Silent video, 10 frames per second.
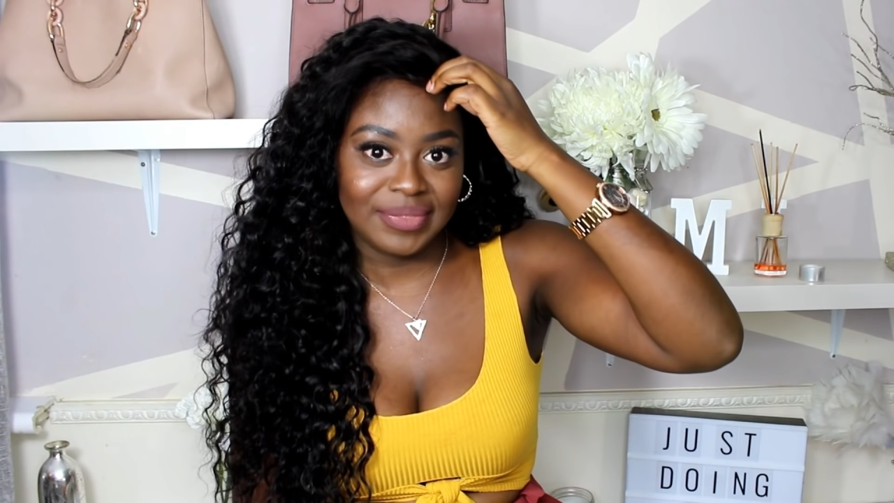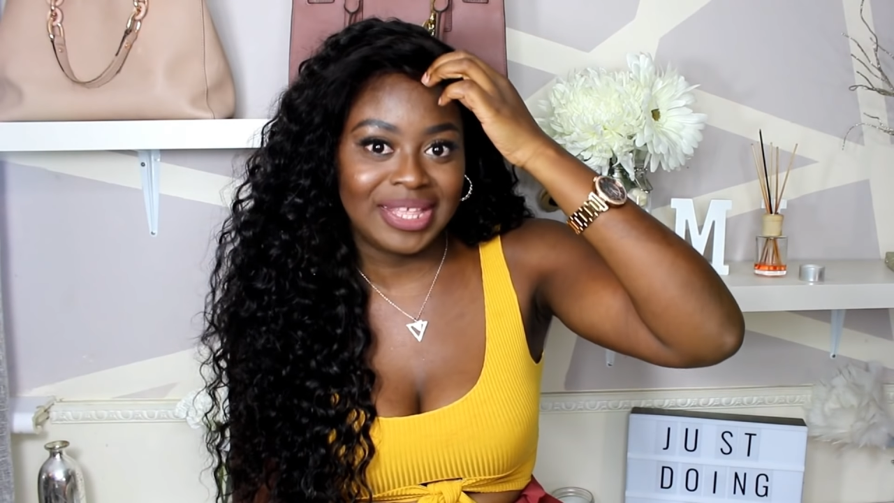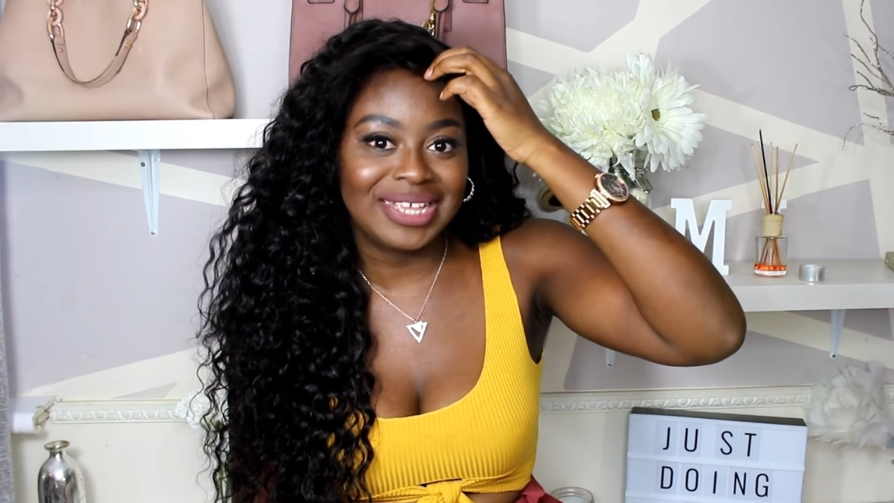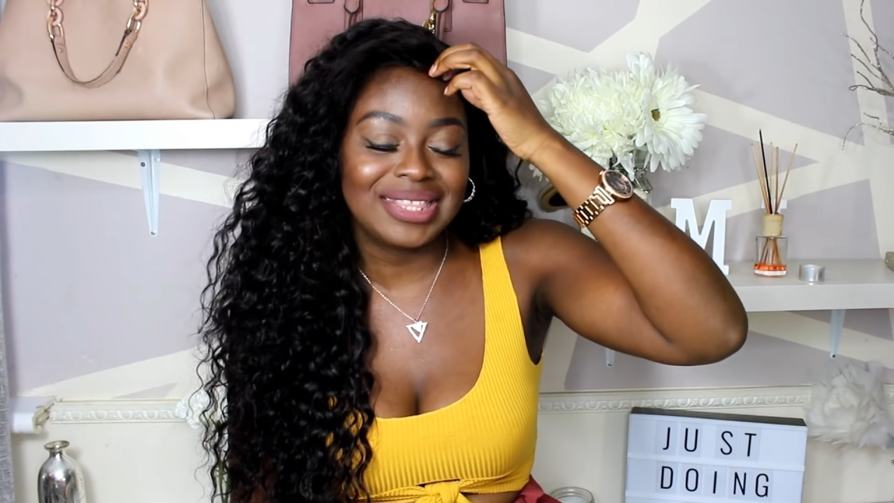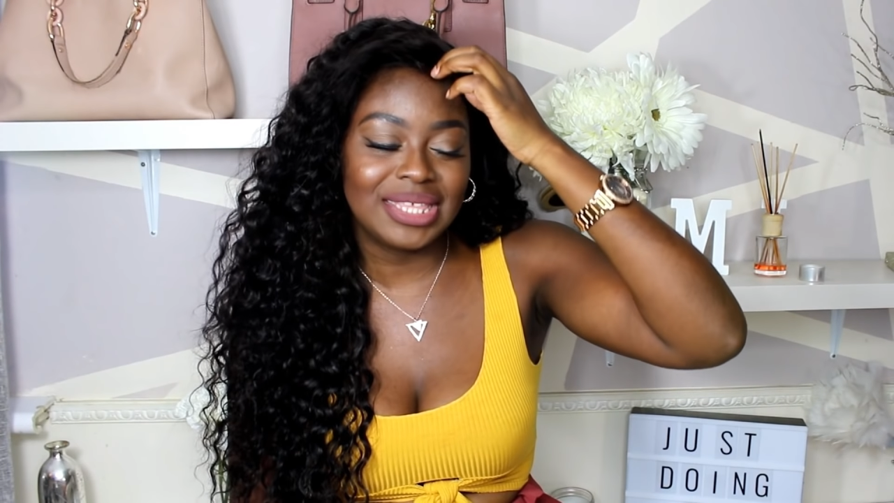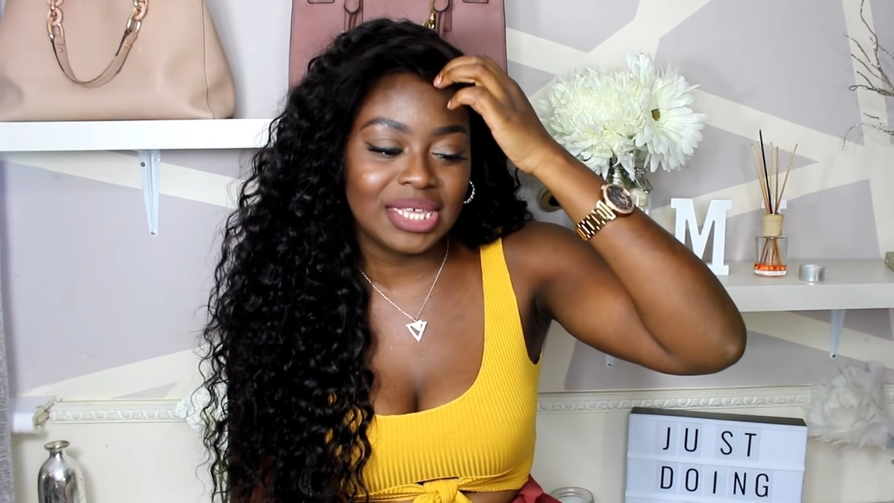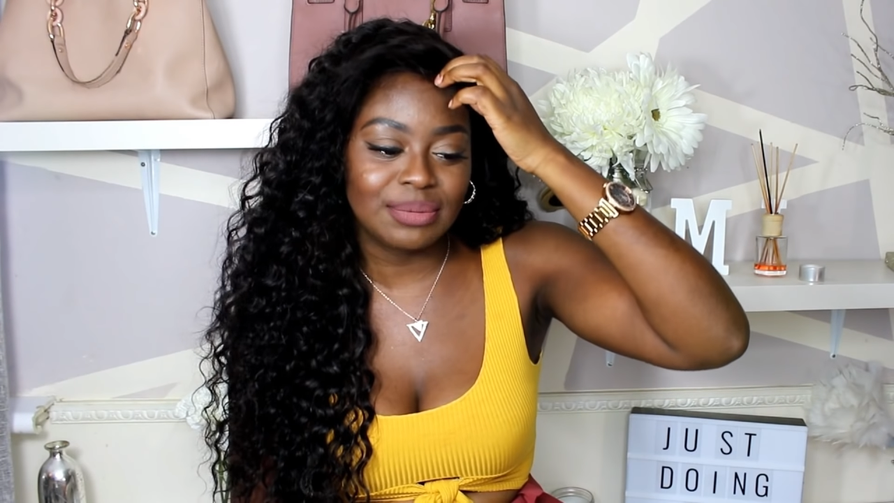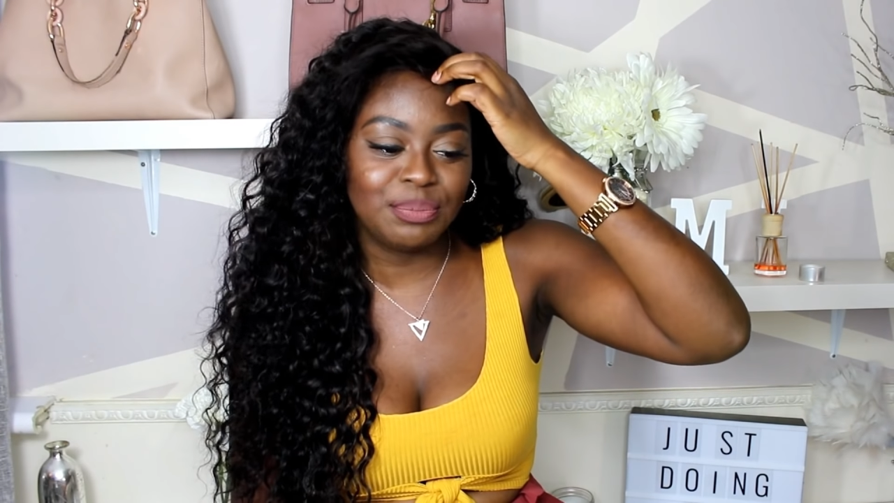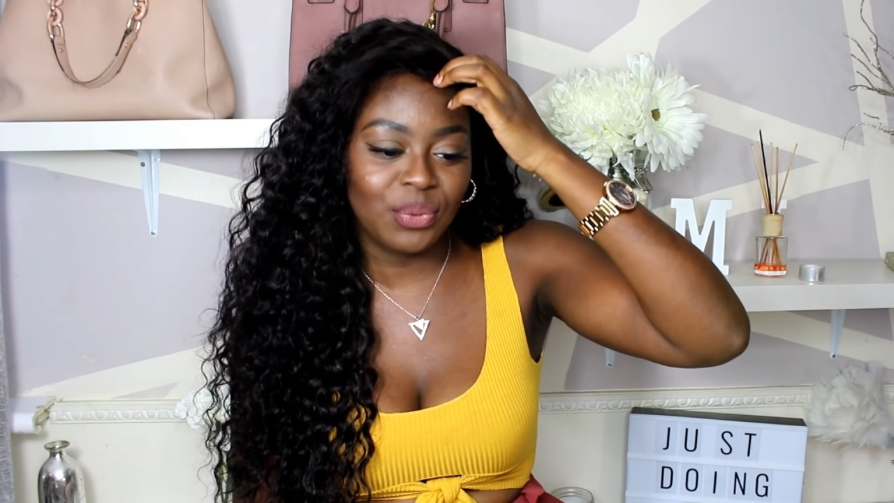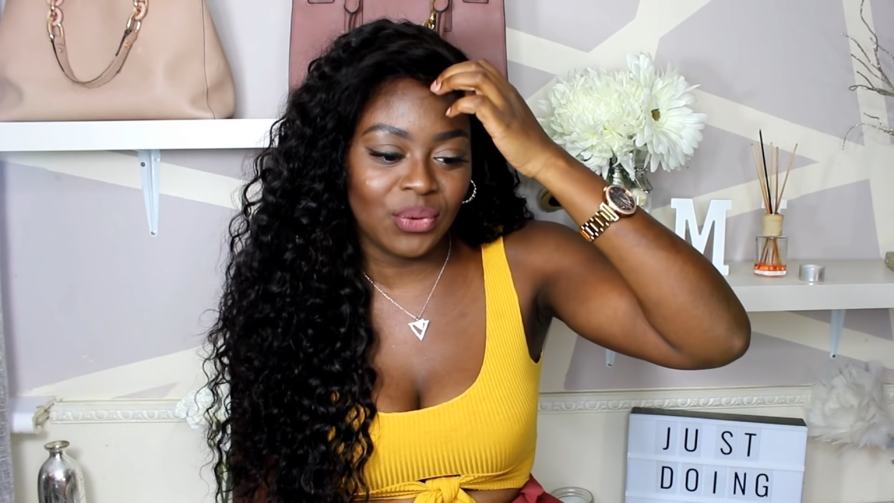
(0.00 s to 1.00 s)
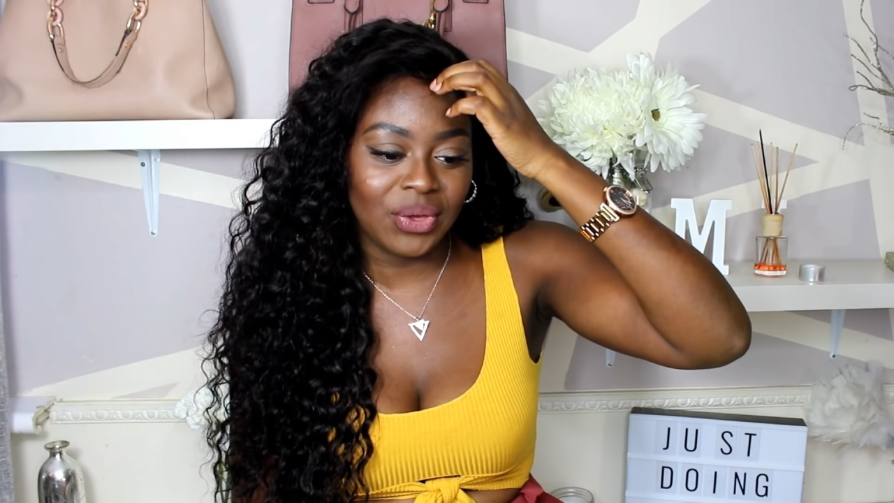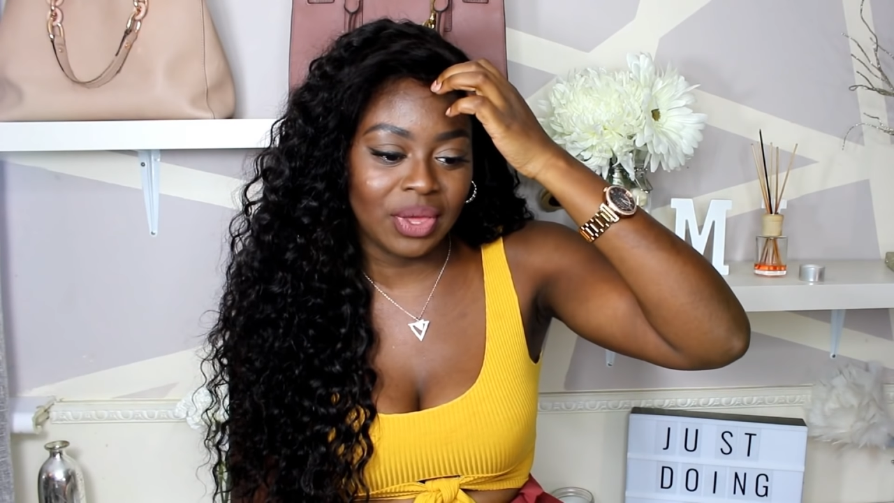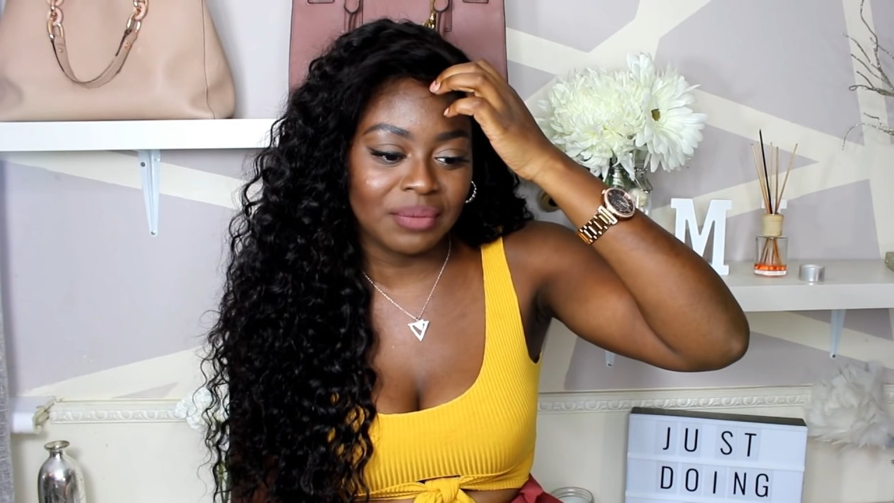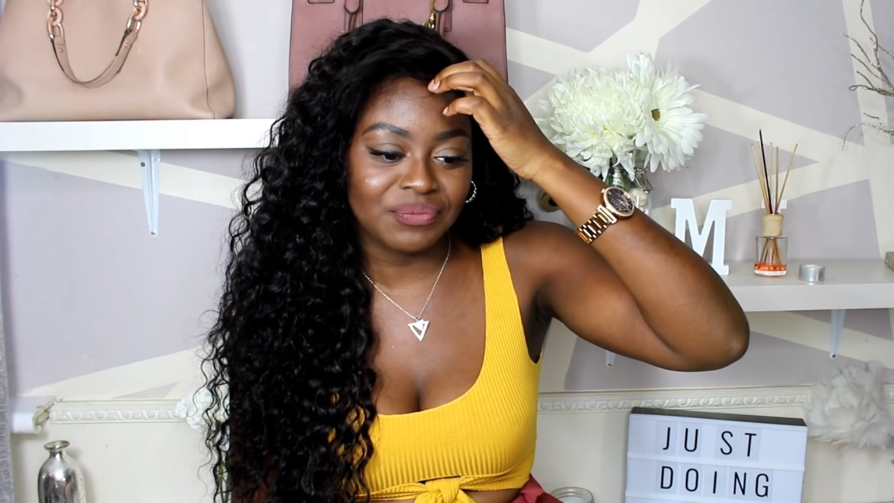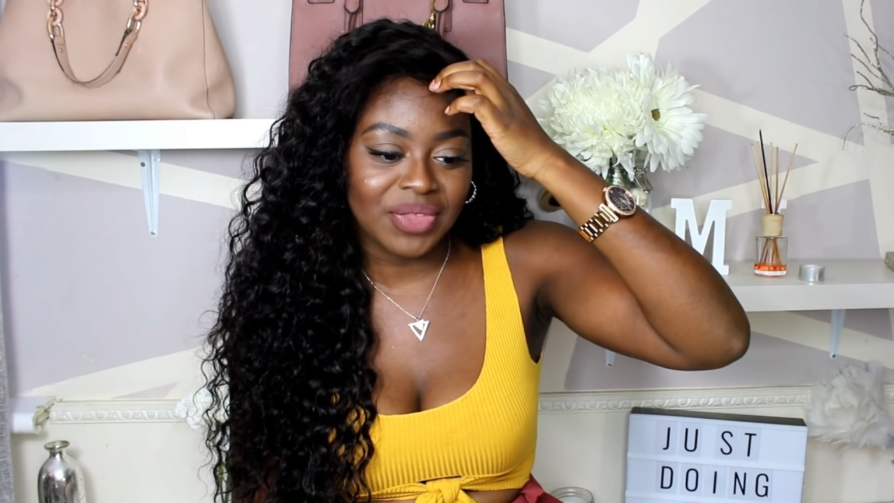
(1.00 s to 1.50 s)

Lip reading: Like, this boy,